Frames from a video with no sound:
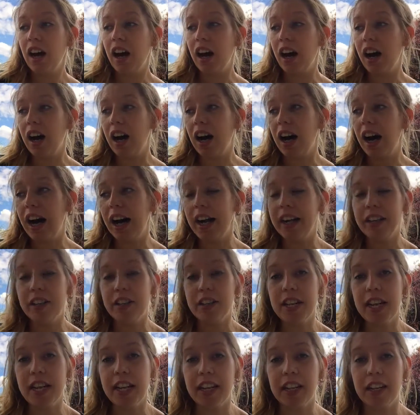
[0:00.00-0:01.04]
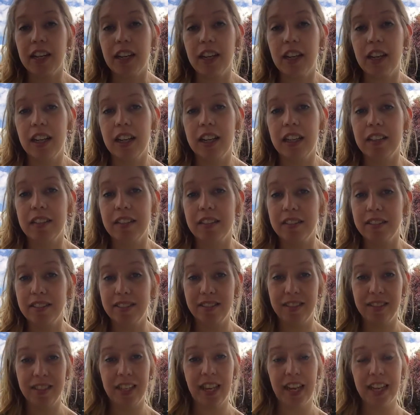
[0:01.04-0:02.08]
uh, I take it and
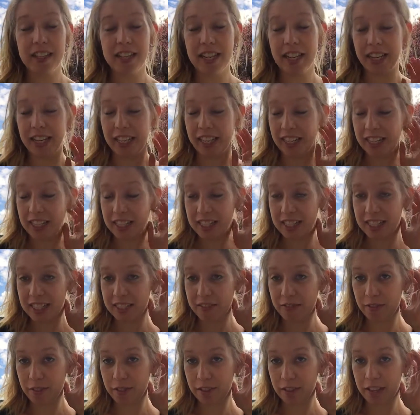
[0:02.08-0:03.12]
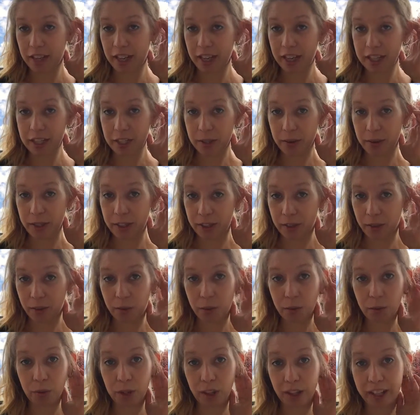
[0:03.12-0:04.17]
I take it easy for a day so I
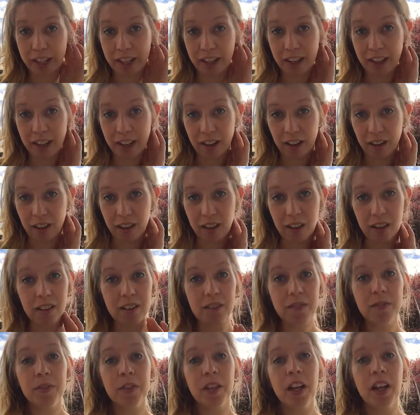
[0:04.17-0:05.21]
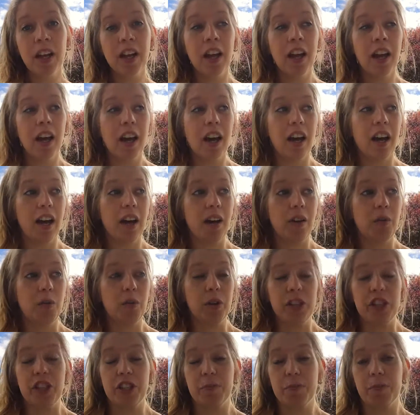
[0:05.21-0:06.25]
don't work out at all
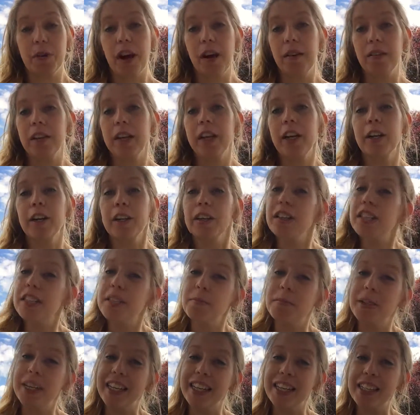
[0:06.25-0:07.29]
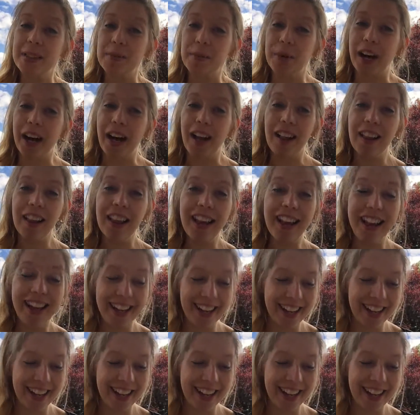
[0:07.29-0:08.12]
which probably hurts me as well.